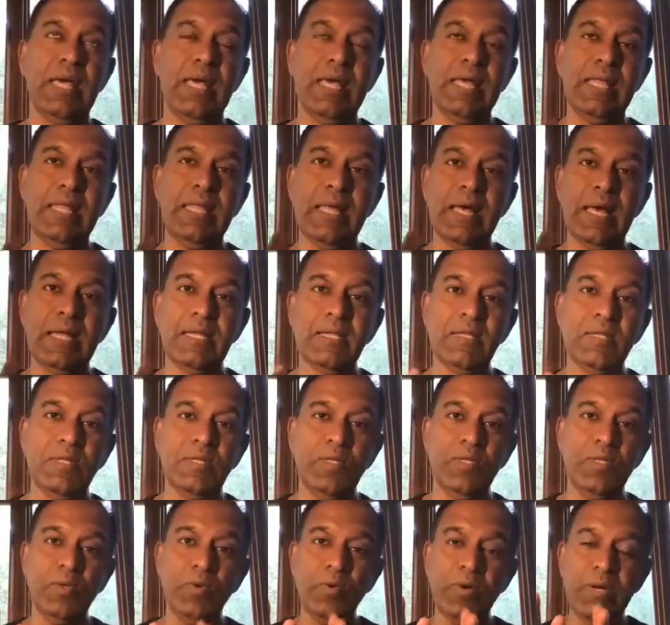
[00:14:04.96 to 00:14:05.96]
that
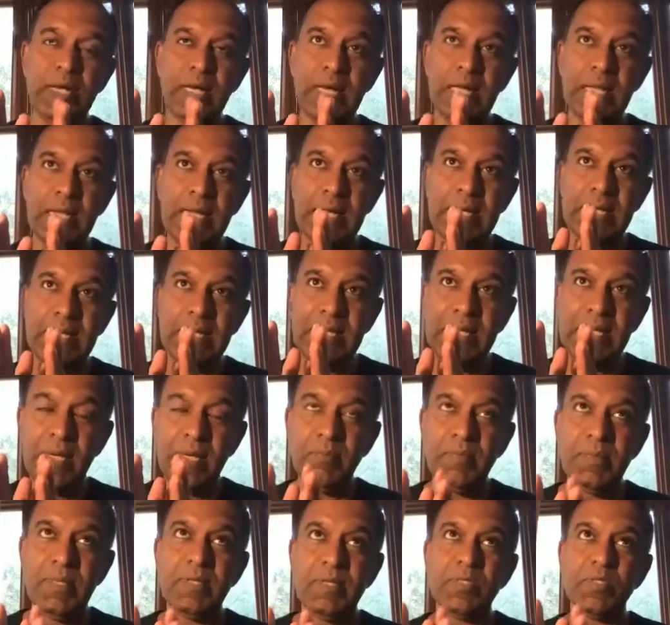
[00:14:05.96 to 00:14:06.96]
you can
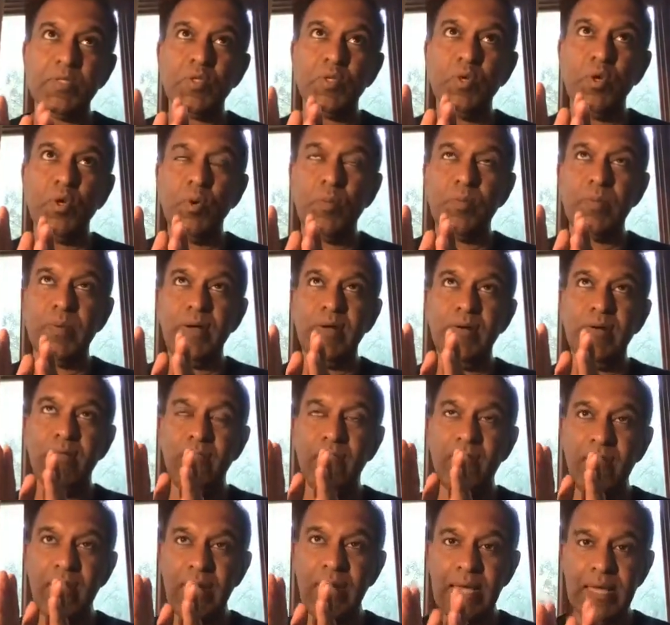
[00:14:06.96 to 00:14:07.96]
keep the scope
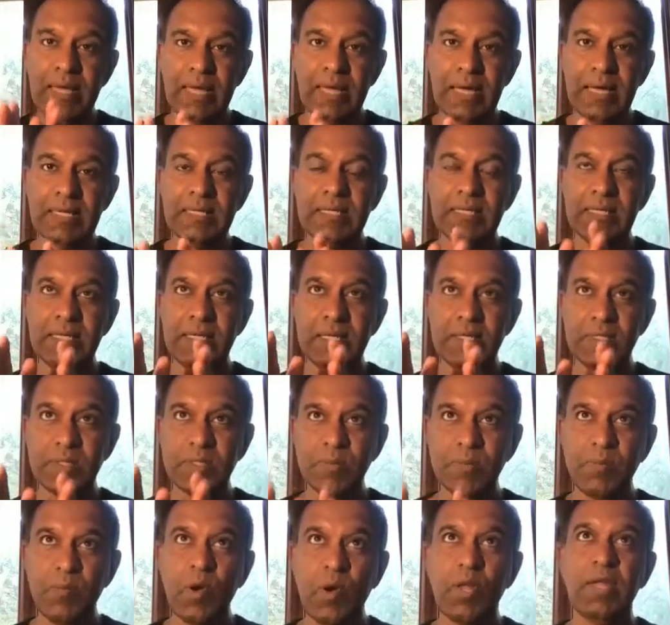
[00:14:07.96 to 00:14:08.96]
finite and
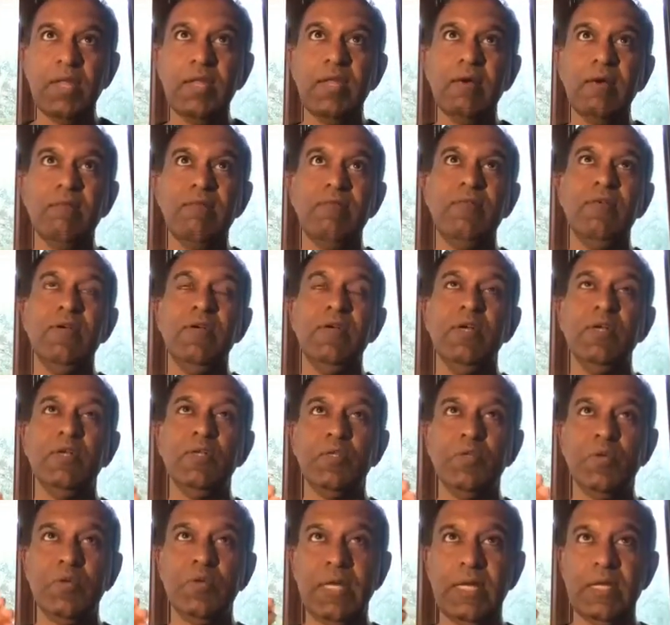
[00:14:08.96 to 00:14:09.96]
small enough
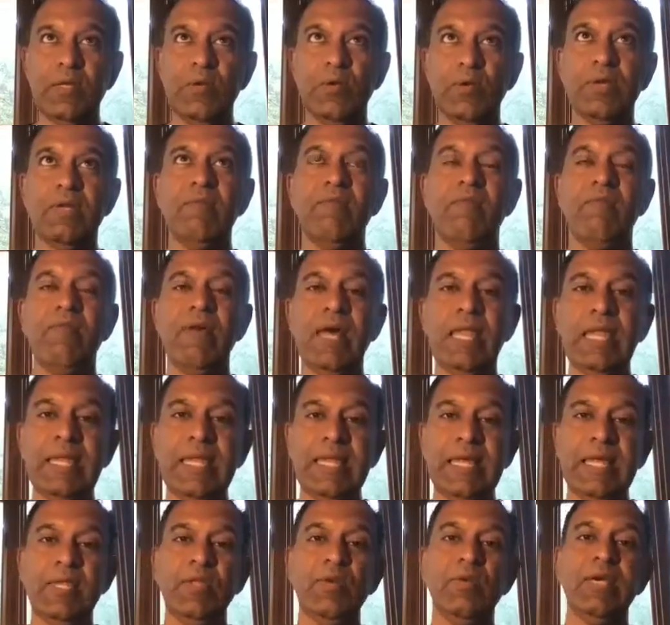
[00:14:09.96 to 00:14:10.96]
so that you can
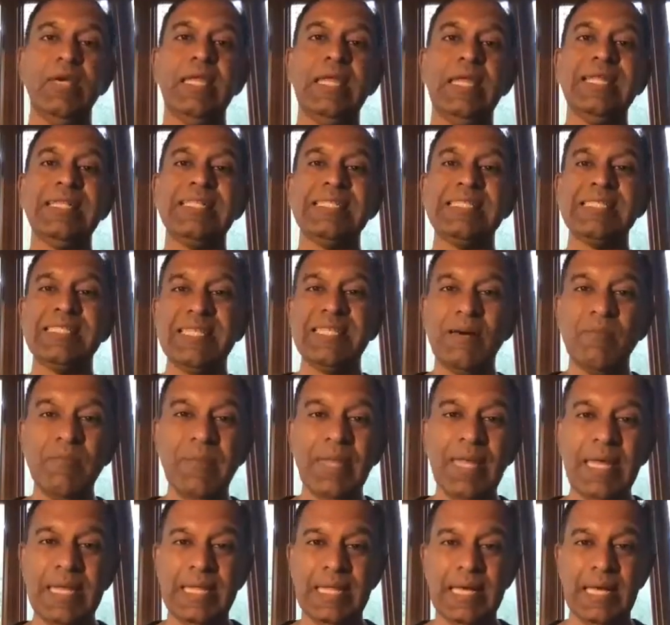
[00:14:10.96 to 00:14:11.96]
validate, you can get some
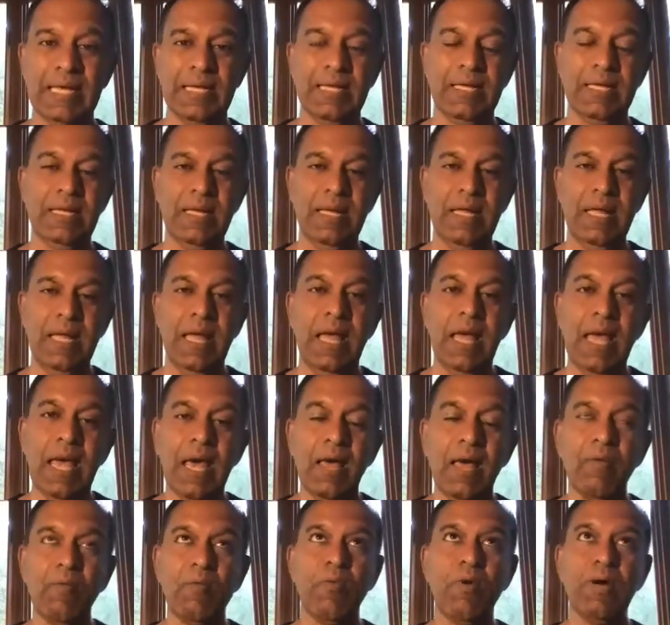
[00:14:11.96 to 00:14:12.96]
data.
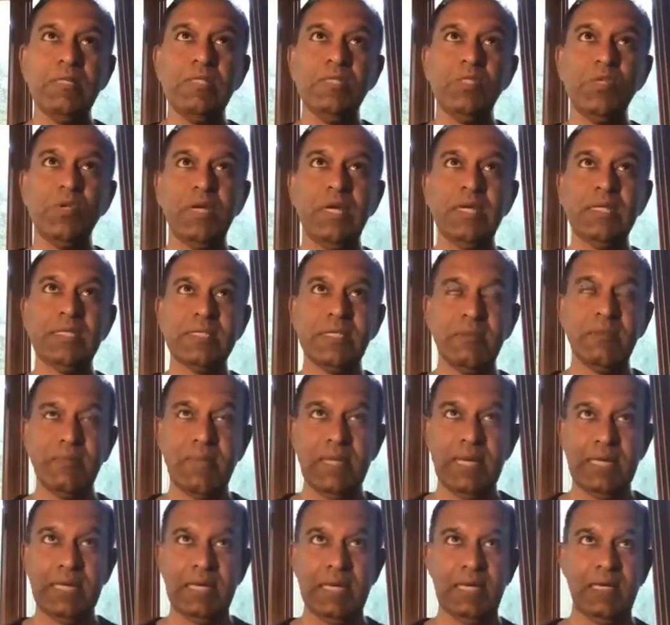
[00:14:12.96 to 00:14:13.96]
And once you get some
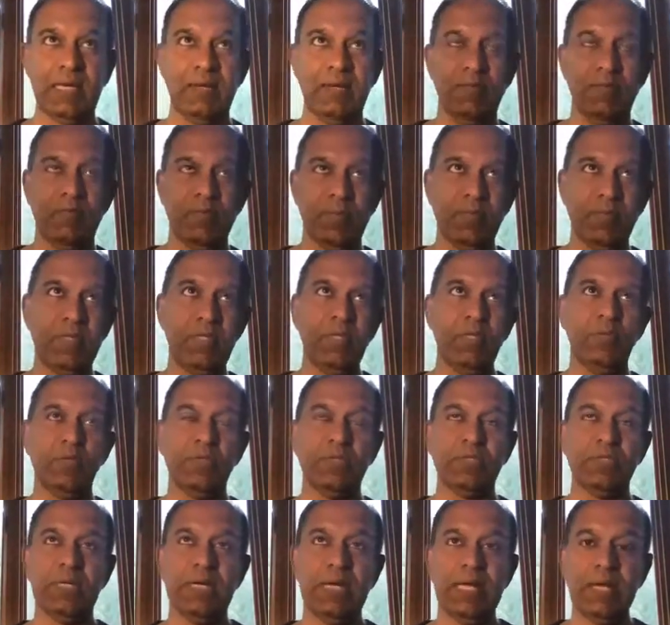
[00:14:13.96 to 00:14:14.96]
data from the
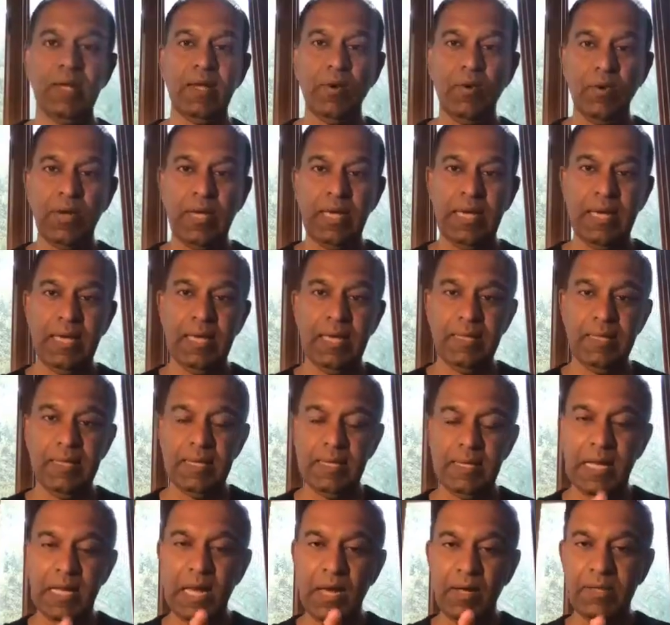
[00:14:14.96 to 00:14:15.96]
user, like, okay,
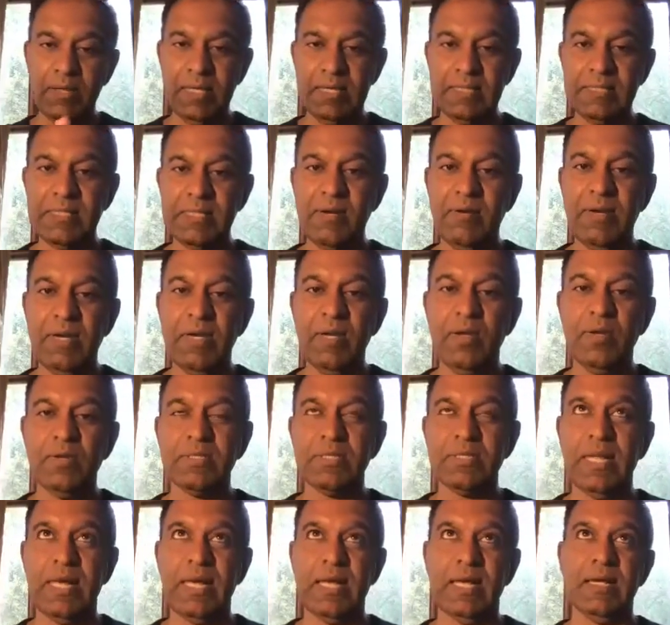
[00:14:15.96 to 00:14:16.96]
that's how it
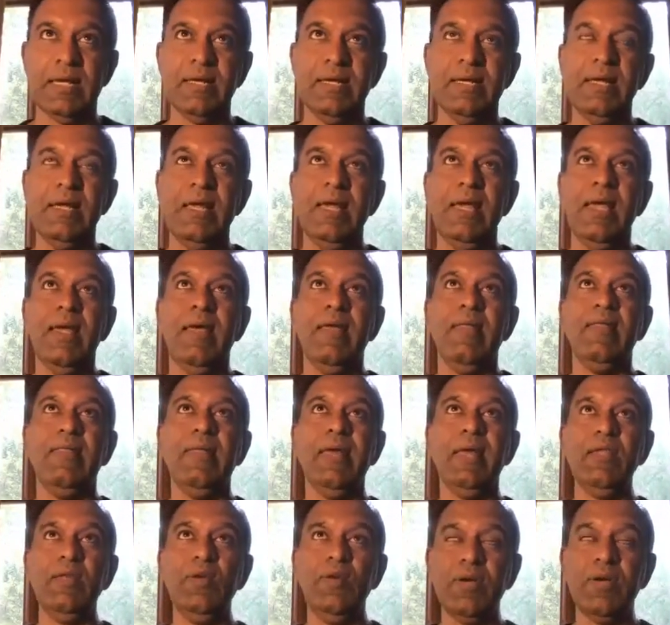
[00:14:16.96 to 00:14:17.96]
looks like,
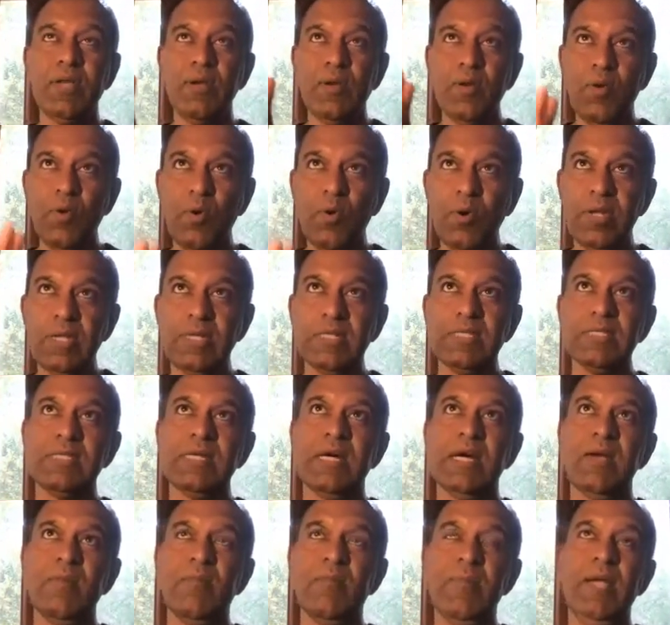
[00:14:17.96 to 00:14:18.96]
then you can go and
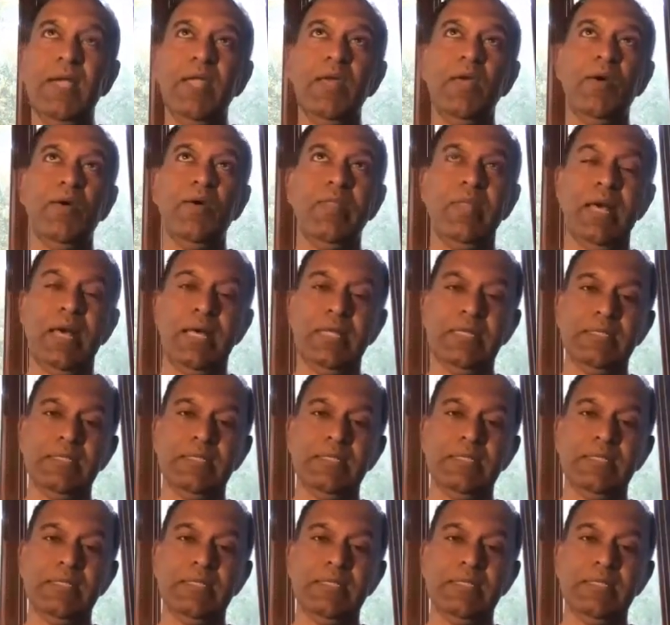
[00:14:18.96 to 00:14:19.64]
start building on that.